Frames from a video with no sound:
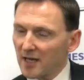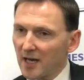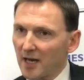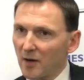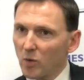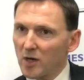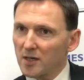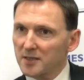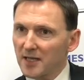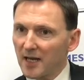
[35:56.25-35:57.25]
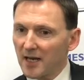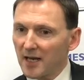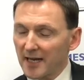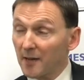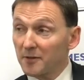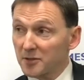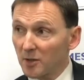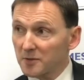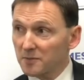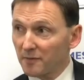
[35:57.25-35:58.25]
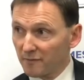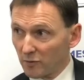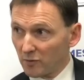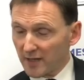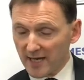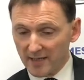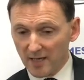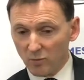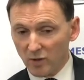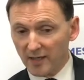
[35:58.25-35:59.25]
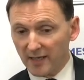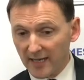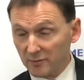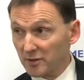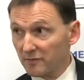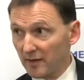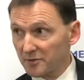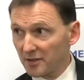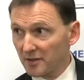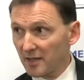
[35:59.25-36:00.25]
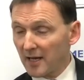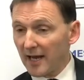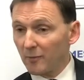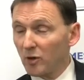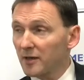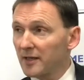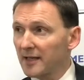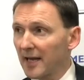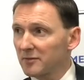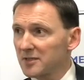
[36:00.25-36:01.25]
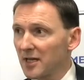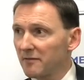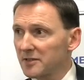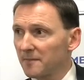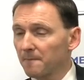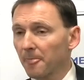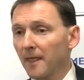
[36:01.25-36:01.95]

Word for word: Uh, worked uh, had a couple of jobs before that, uh, working in counter corruption and working in counter terrorism.